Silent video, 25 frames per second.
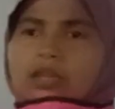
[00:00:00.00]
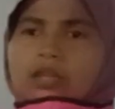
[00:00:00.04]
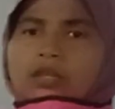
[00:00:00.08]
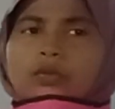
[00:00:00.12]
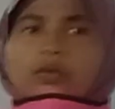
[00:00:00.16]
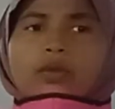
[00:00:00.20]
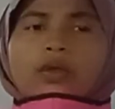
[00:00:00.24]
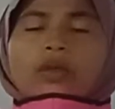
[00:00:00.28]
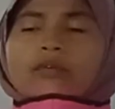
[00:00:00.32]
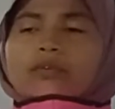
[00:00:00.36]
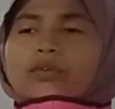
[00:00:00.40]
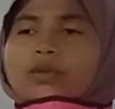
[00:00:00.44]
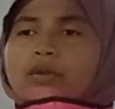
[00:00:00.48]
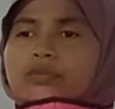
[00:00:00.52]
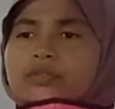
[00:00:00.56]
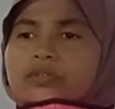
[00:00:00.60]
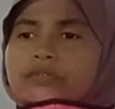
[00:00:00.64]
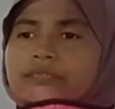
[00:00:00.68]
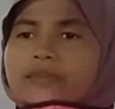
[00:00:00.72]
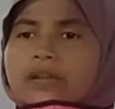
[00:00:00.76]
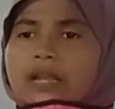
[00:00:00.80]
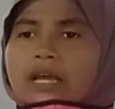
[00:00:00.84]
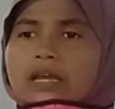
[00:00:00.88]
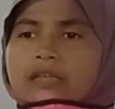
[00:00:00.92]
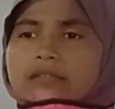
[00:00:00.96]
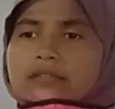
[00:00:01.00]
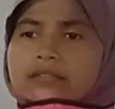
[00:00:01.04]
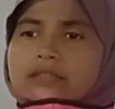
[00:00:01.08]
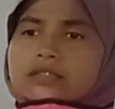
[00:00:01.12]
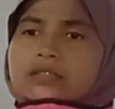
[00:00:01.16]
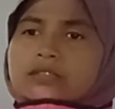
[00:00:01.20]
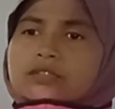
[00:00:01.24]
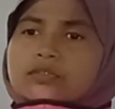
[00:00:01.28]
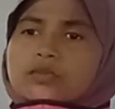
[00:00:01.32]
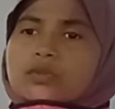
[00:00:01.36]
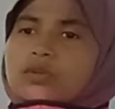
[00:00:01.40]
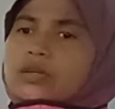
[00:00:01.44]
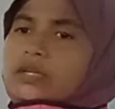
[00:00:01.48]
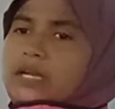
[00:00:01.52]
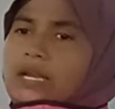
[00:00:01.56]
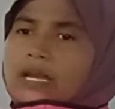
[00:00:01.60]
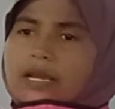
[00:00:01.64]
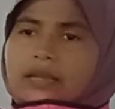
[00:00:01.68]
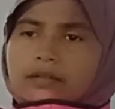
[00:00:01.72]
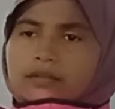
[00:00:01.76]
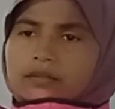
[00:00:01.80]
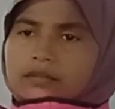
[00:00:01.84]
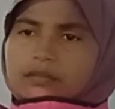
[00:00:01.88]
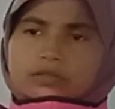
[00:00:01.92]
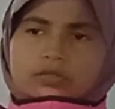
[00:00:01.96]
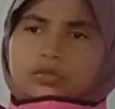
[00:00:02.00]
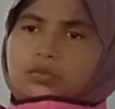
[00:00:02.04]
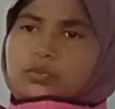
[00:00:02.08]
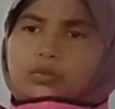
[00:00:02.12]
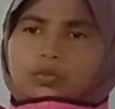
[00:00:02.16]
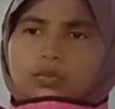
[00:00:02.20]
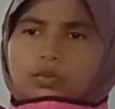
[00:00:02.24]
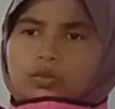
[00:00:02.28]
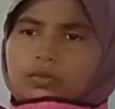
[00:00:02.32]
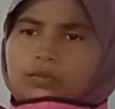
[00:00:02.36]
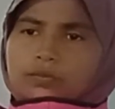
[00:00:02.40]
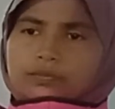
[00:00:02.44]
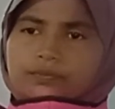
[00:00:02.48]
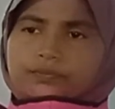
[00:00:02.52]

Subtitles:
You have a lot of classes in your school.